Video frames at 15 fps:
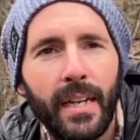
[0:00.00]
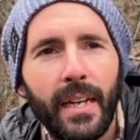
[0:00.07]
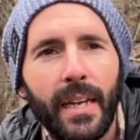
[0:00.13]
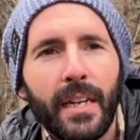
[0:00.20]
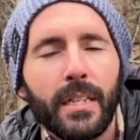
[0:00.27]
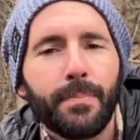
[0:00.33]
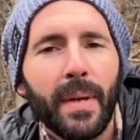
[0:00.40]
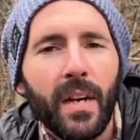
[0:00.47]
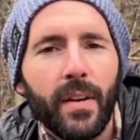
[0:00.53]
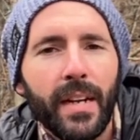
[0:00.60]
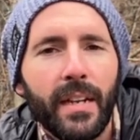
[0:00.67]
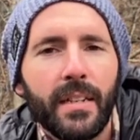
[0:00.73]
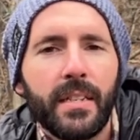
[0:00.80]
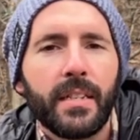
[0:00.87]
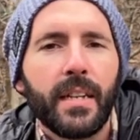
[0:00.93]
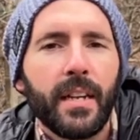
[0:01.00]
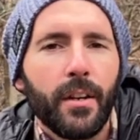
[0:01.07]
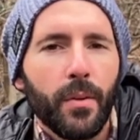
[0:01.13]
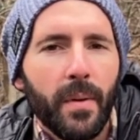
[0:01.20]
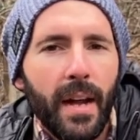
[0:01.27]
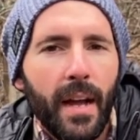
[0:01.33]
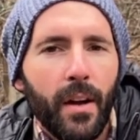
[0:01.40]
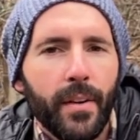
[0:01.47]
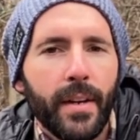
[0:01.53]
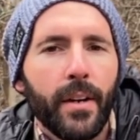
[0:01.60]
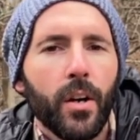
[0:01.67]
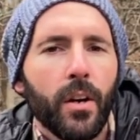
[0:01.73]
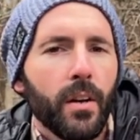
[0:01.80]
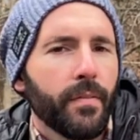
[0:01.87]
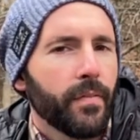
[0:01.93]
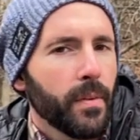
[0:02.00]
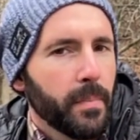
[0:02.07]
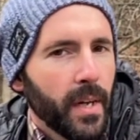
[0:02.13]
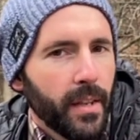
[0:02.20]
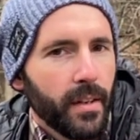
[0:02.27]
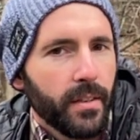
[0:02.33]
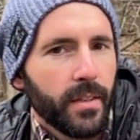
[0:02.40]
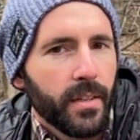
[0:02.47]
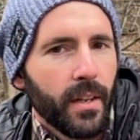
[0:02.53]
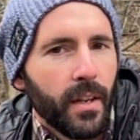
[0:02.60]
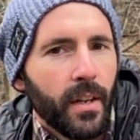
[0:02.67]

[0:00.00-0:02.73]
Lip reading: experienced, seen around, and heard from others.